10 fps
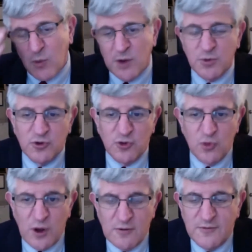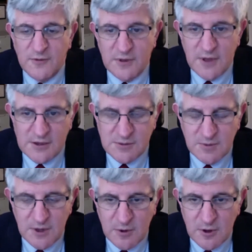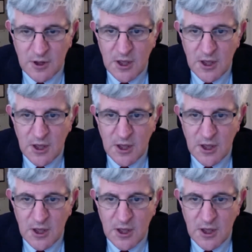1 per 250,000 people.